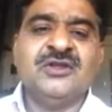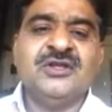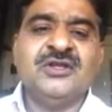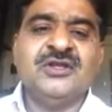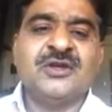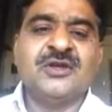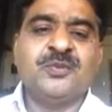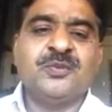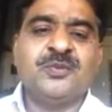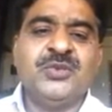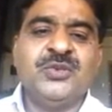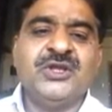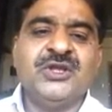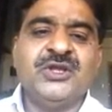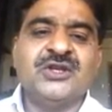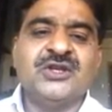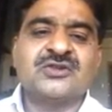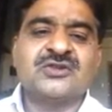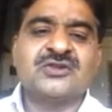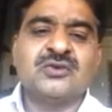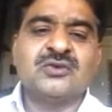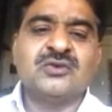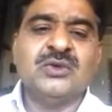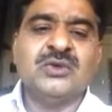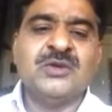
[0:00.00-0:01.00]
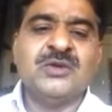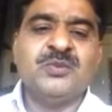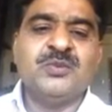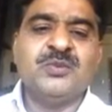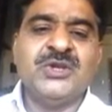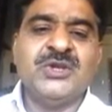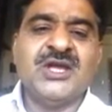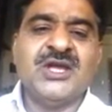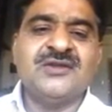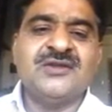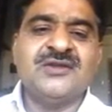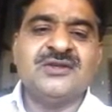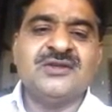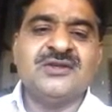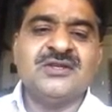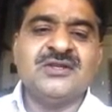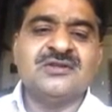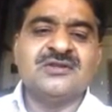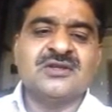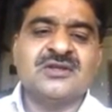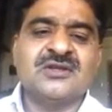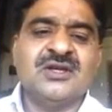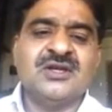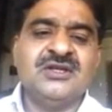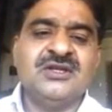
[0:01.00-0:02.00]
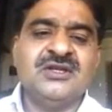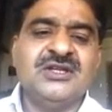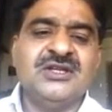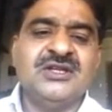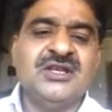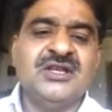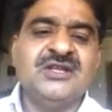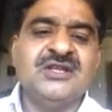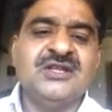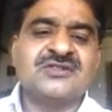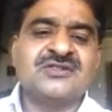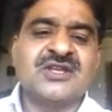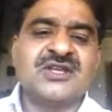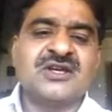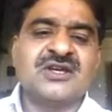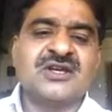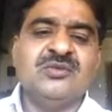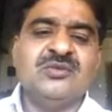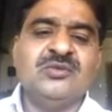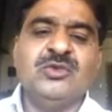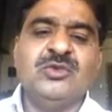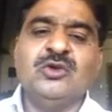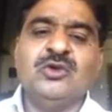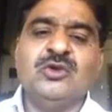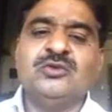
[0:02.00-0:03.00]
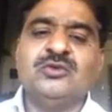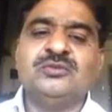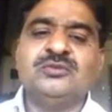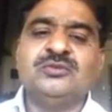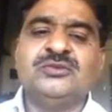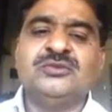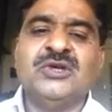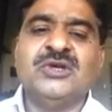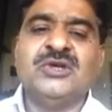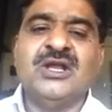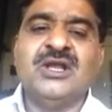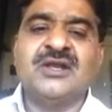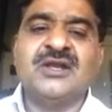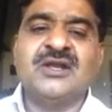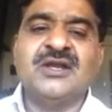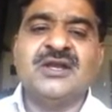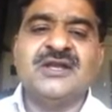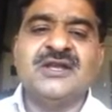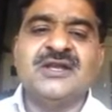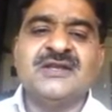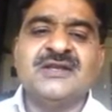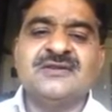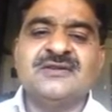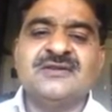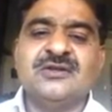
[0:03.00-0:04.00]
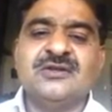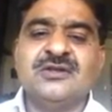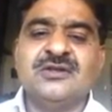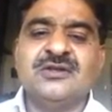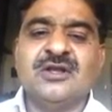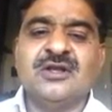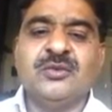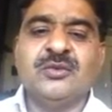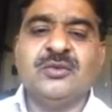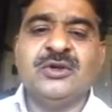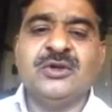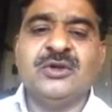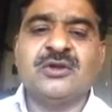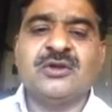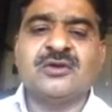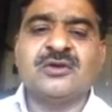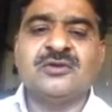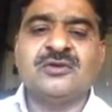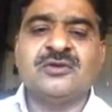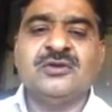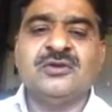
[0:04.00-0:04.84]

Here P raised to 1 P as it is, and L is taken below. Already it is in denominator.